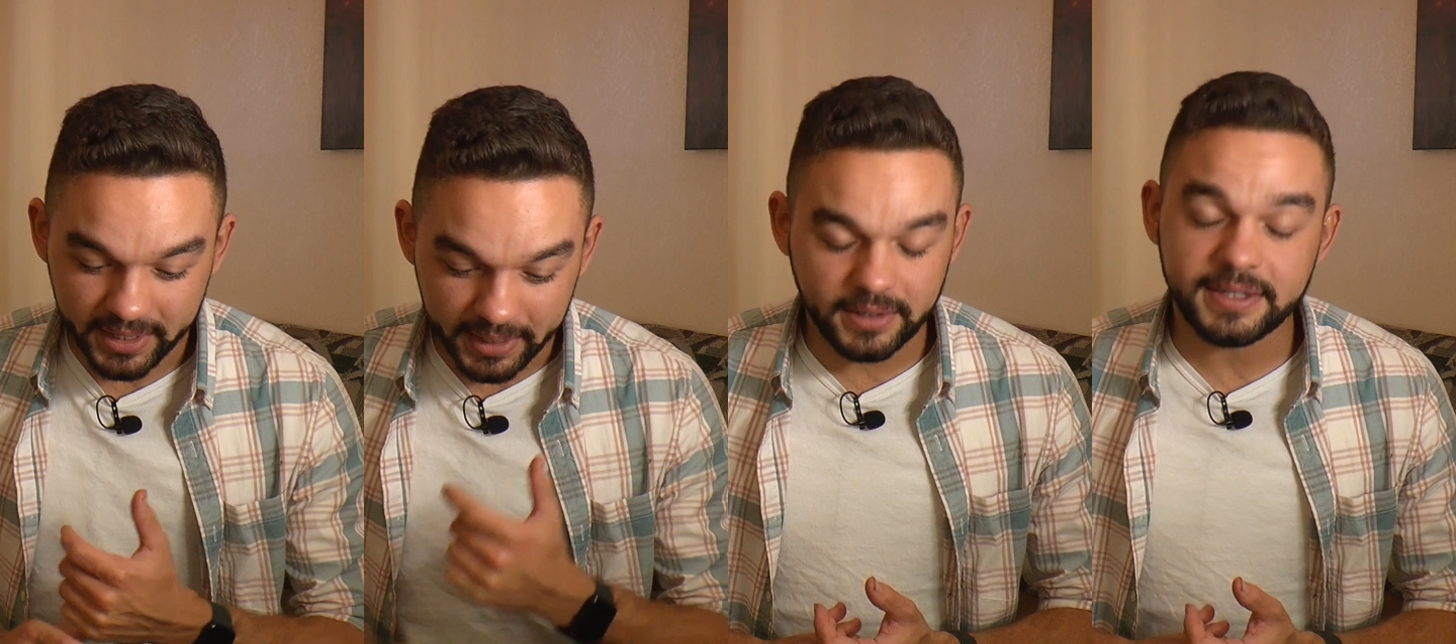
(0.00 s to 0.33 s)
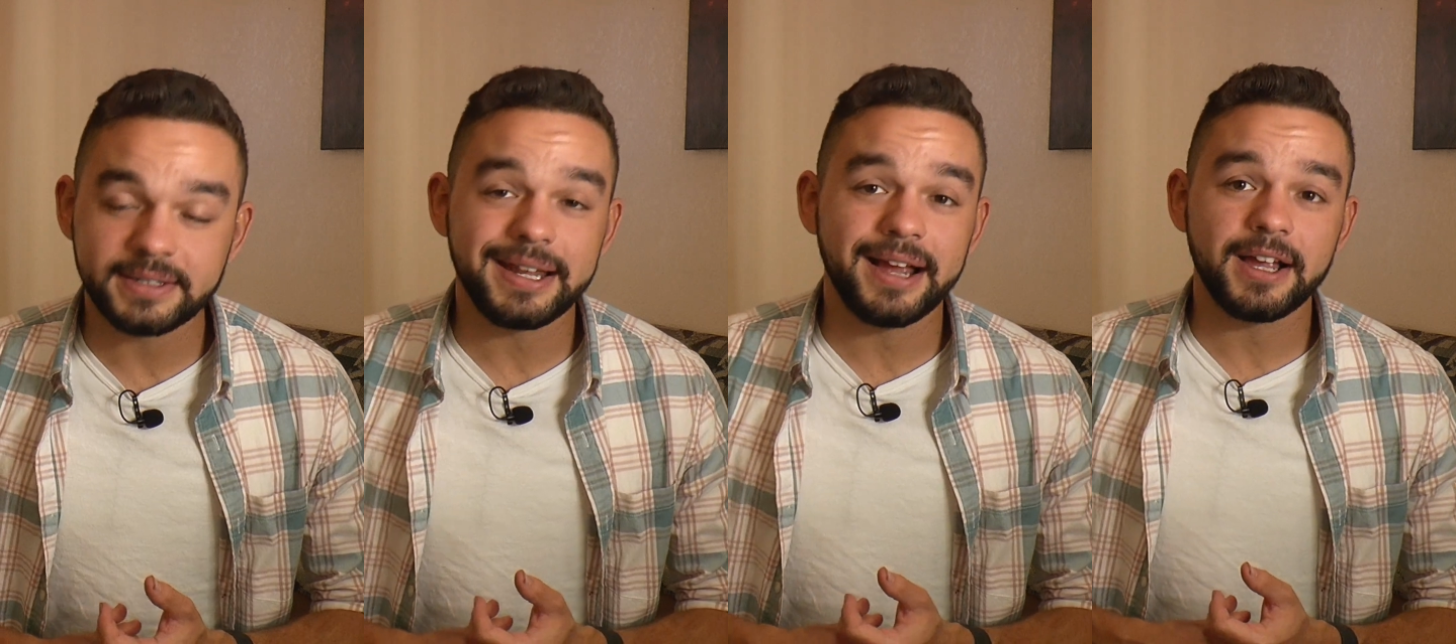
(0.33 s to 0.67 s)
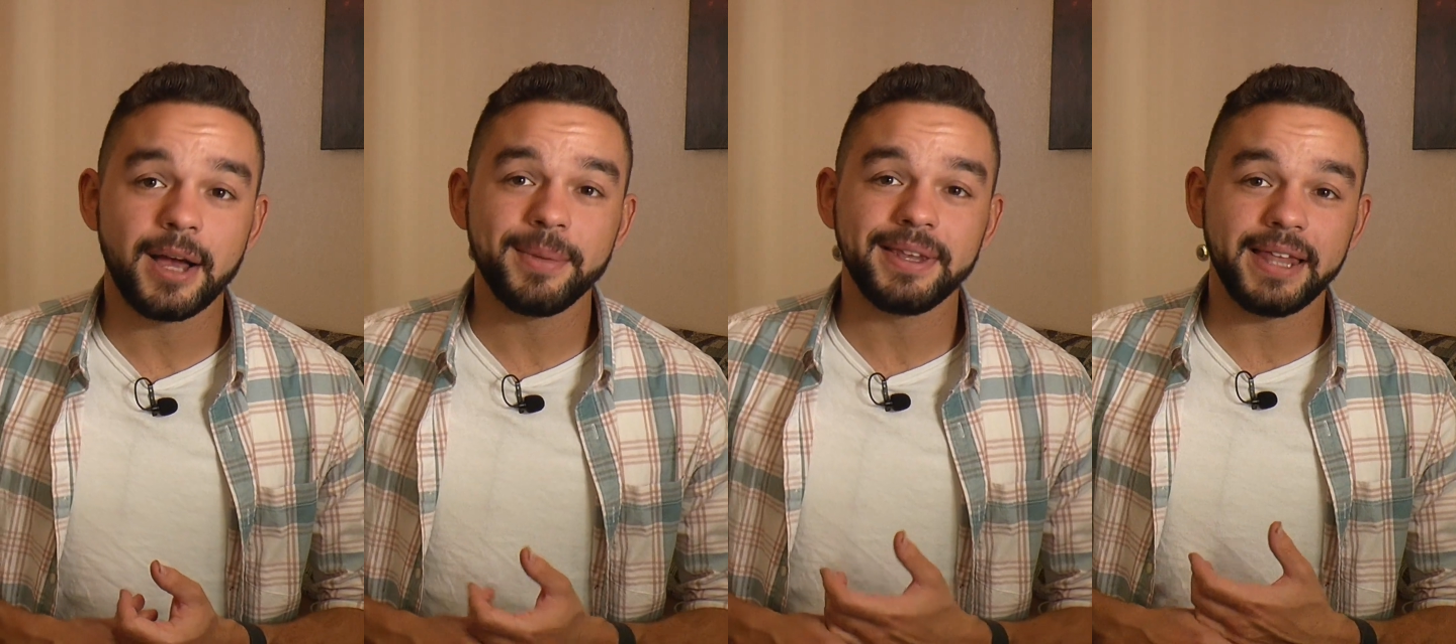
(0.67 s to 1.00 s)
It does not
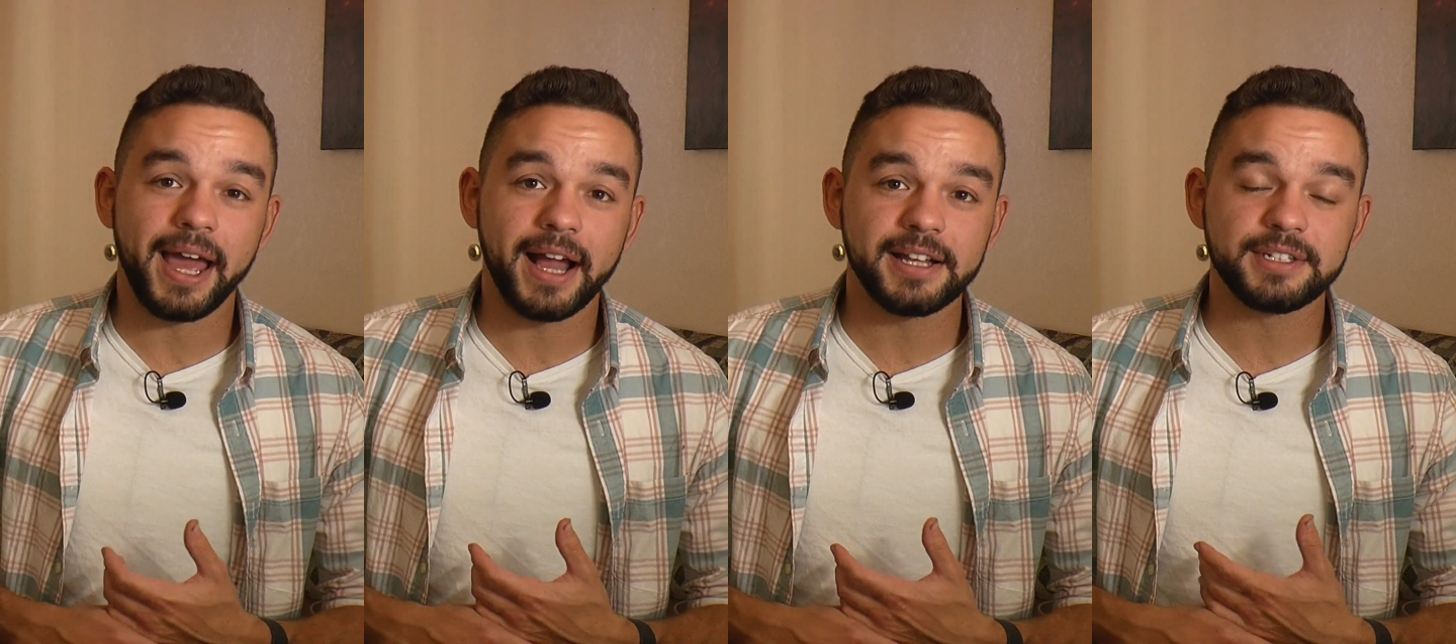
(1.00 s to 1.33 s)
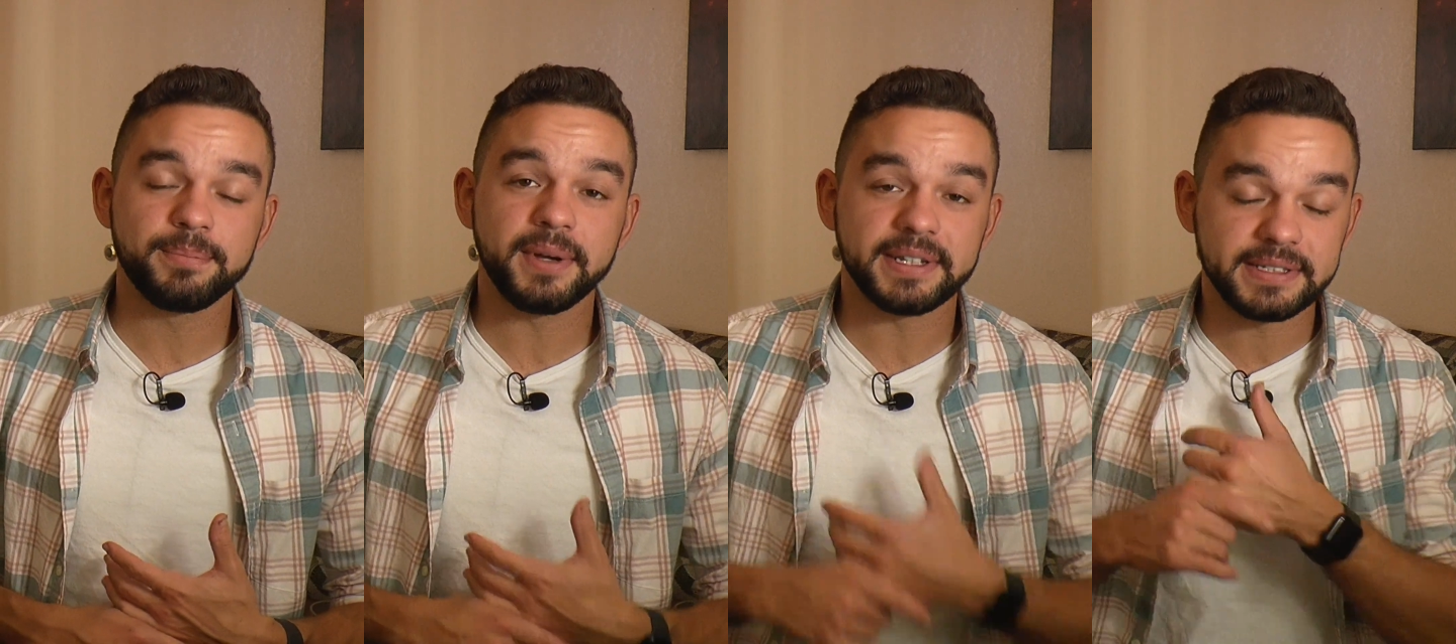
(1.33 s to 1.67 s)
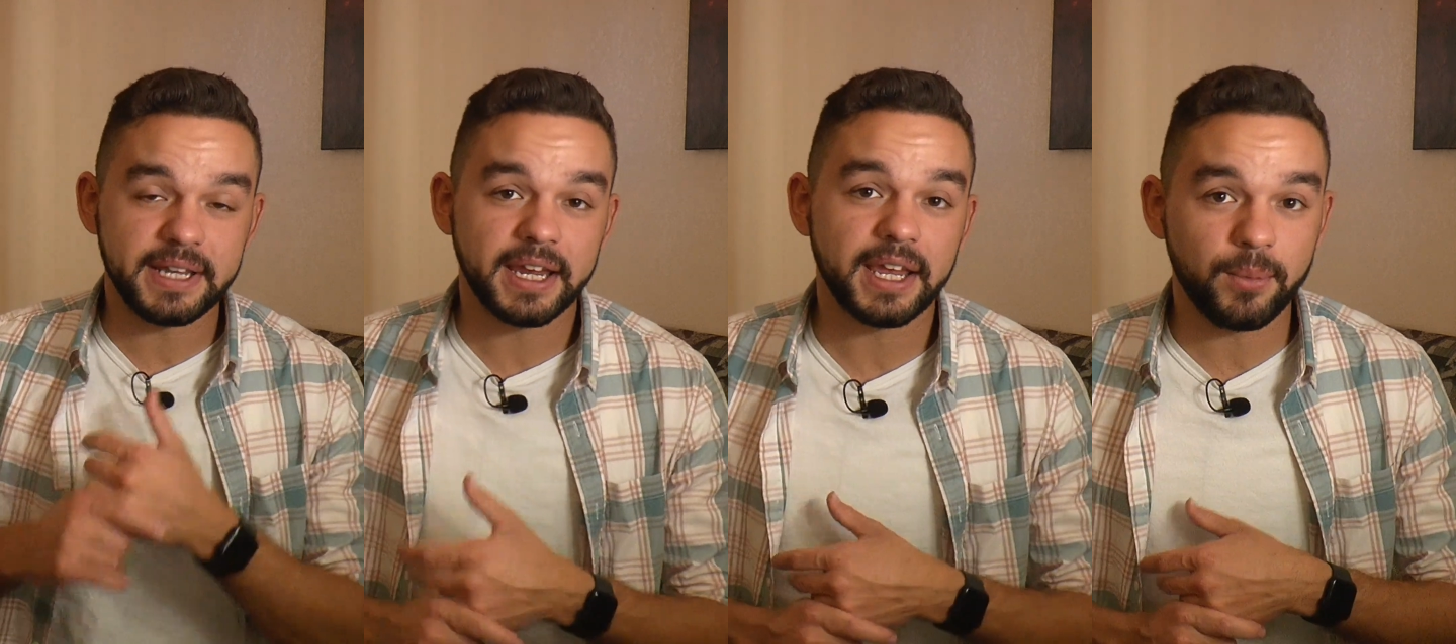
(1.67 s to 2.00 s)
come in last, but
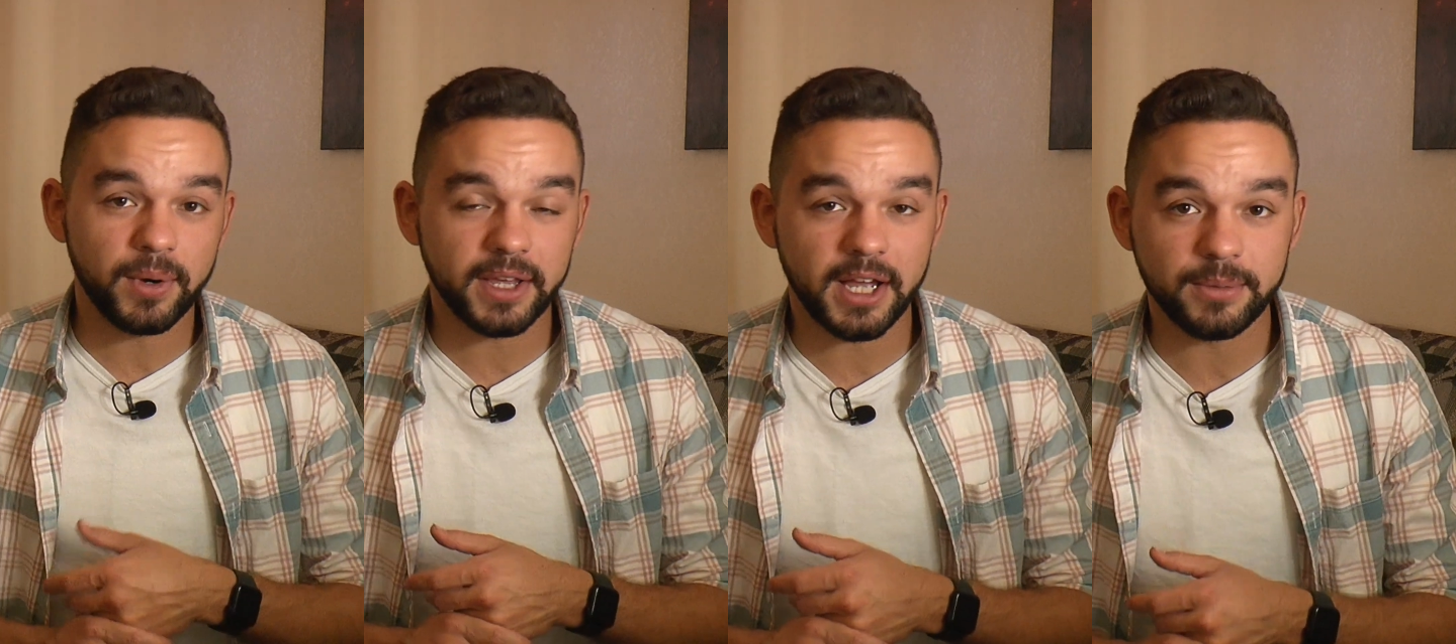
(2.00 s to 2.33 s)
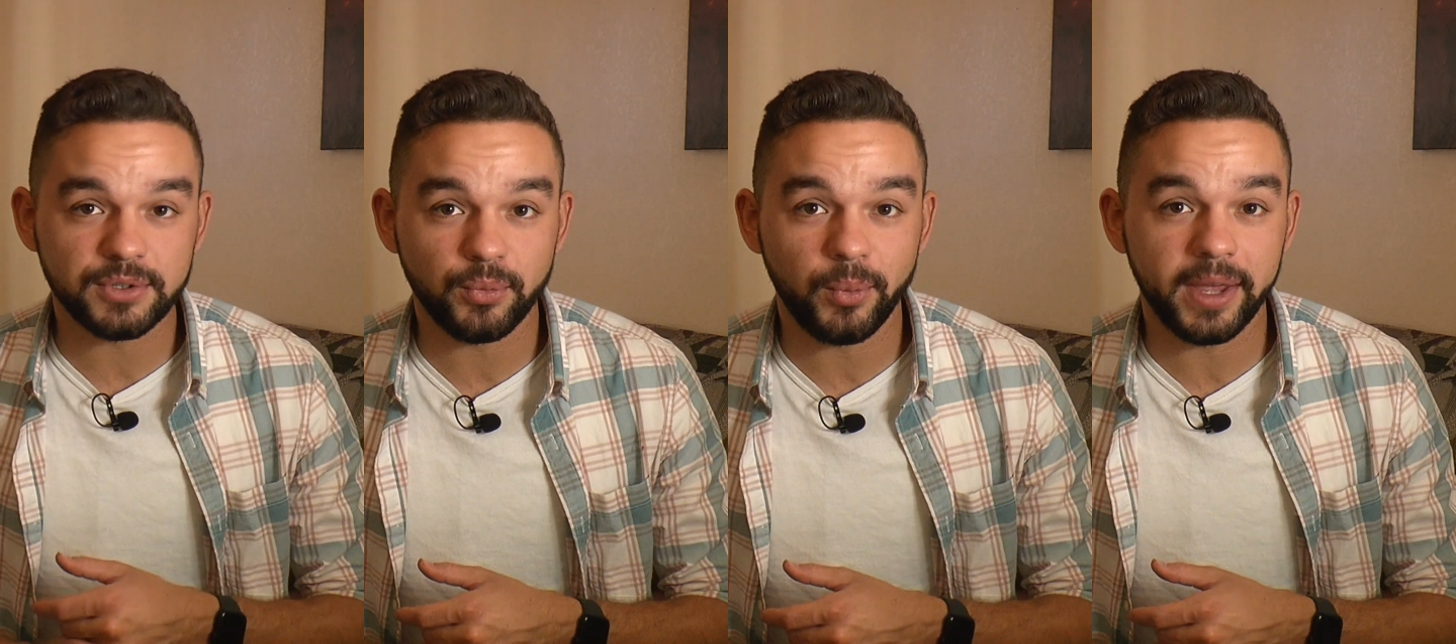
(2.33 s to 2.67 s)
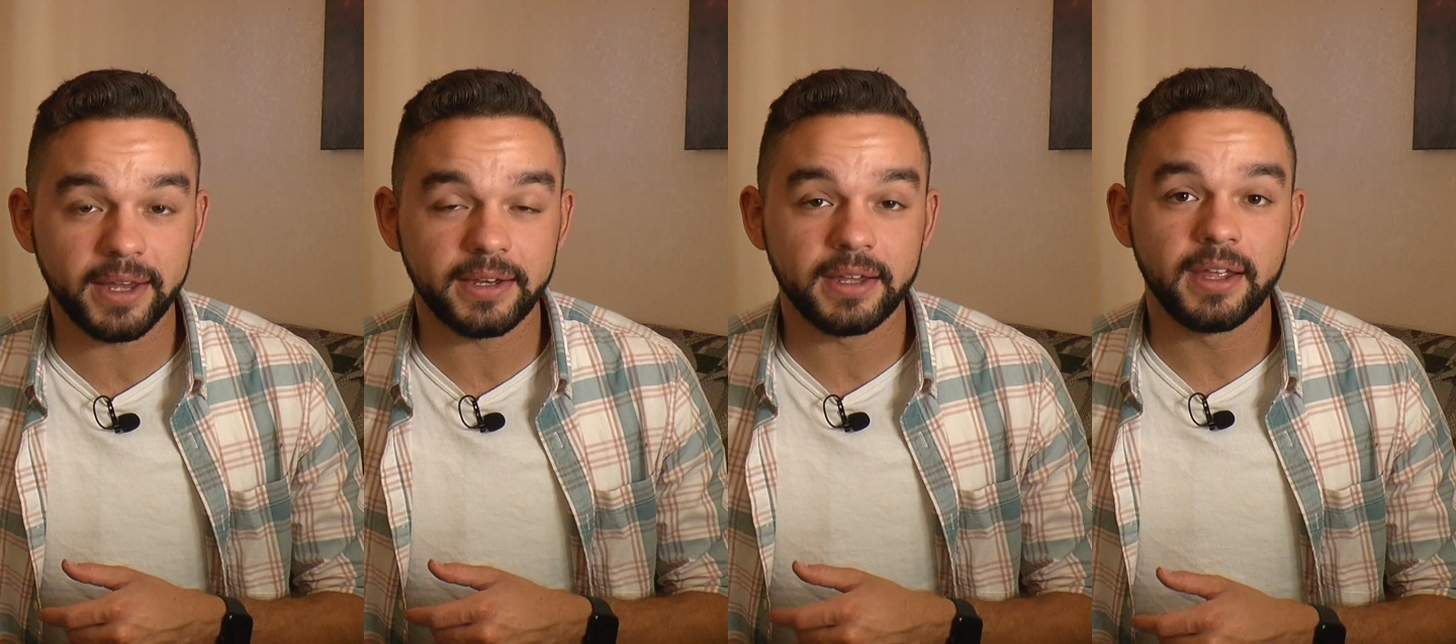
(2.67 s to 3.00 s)
second when it comes to
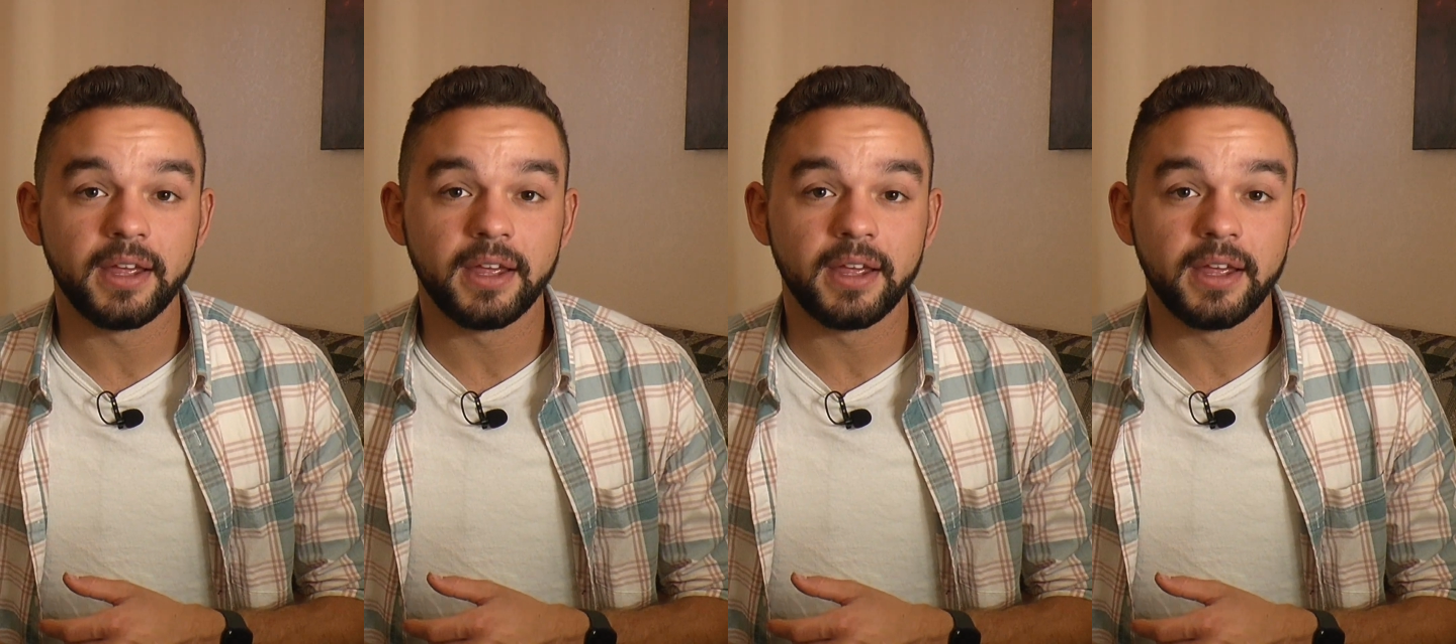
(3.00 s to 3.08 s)
weight.